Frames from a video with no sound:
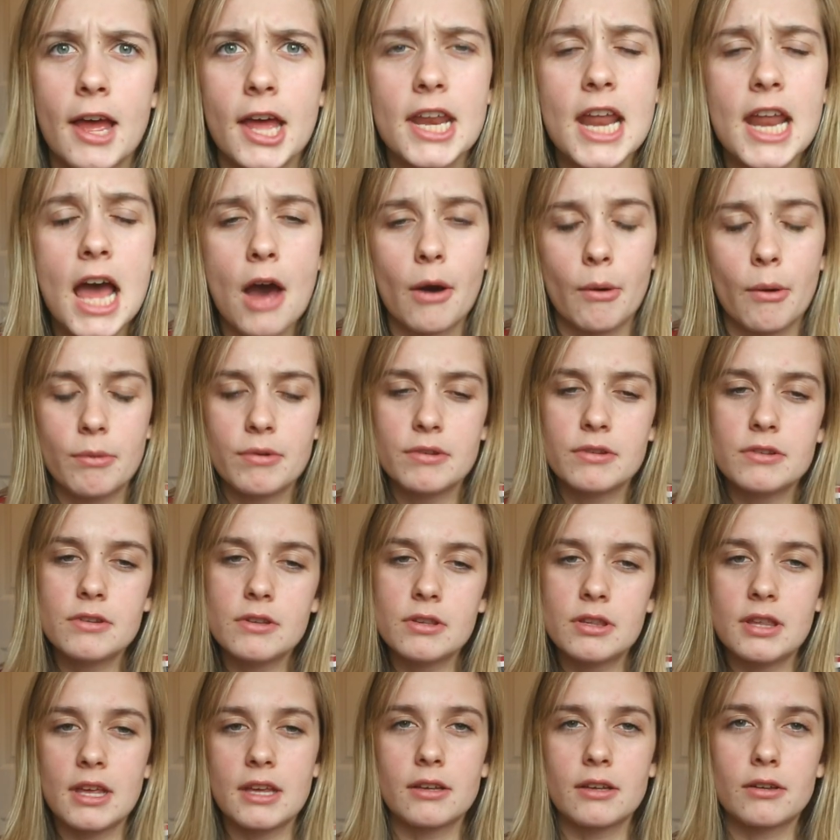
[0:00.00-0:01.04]
Now, you
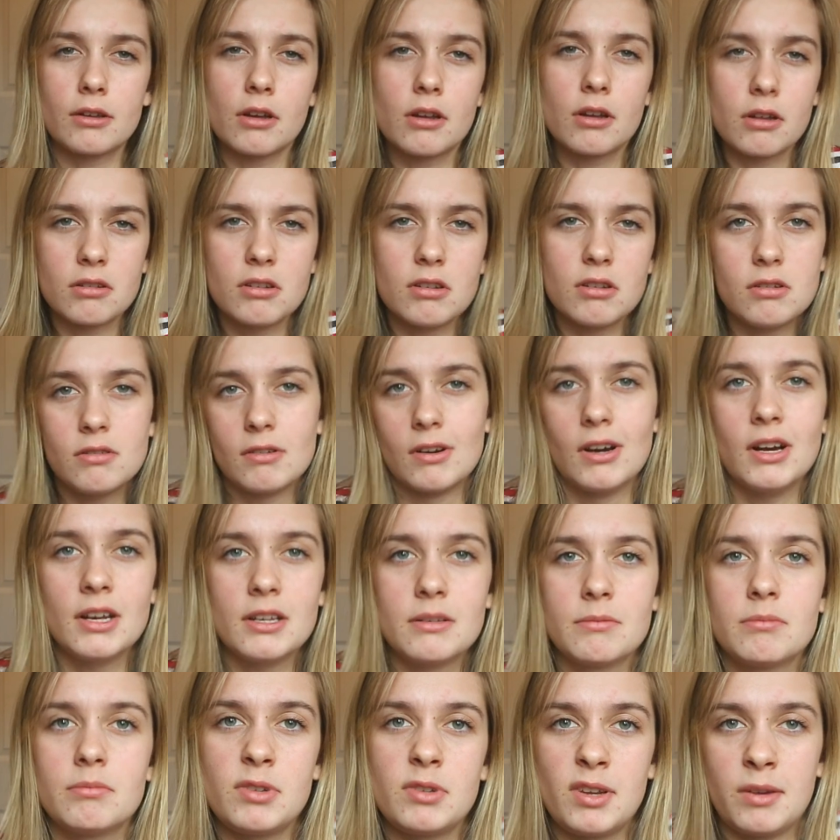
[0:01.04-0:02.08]
think,
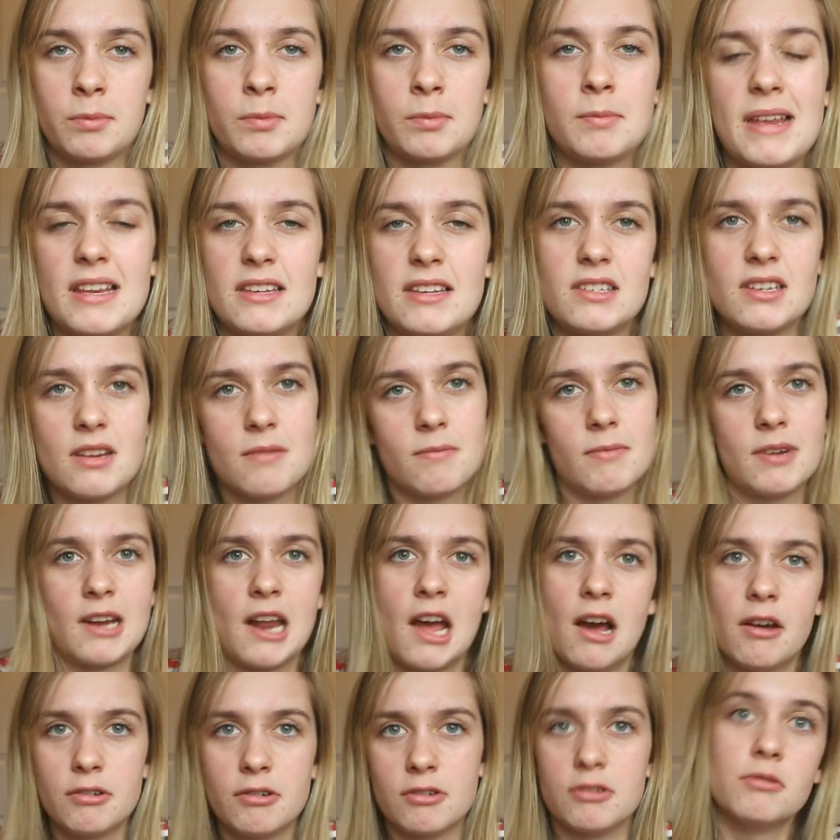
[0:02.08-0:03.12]
alright, Messi and
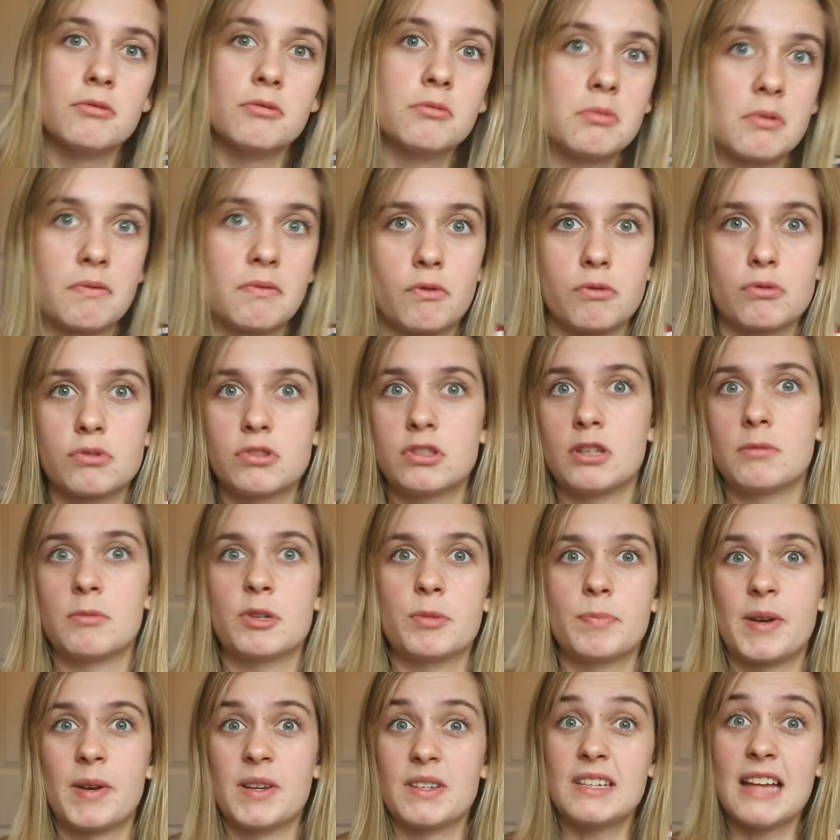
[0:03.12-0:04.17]
Ronaldo have got so
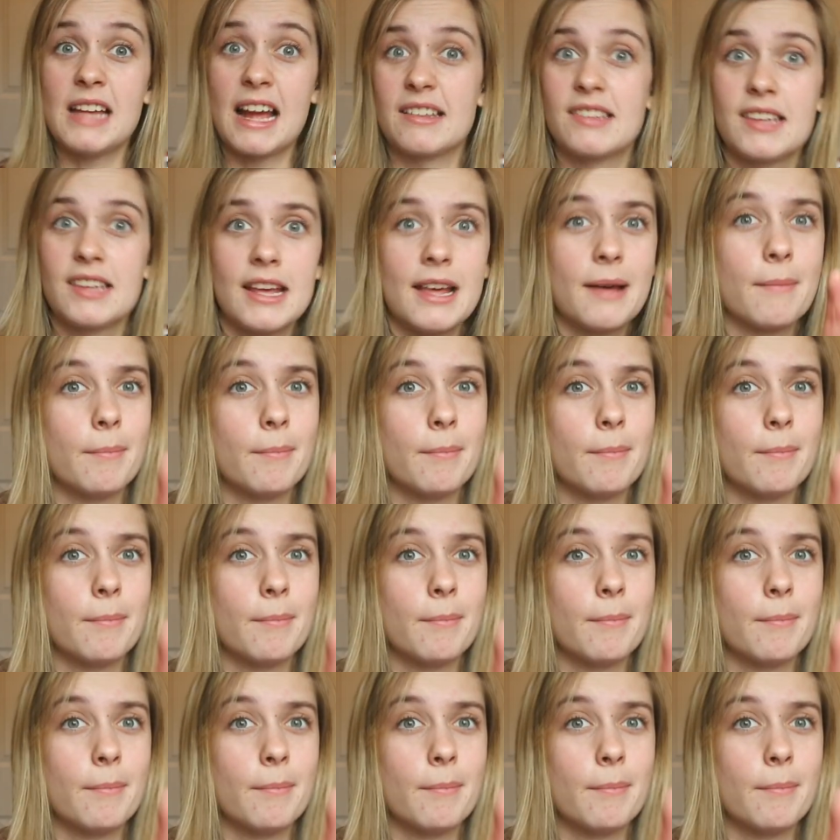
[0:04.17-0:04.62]
much better stats,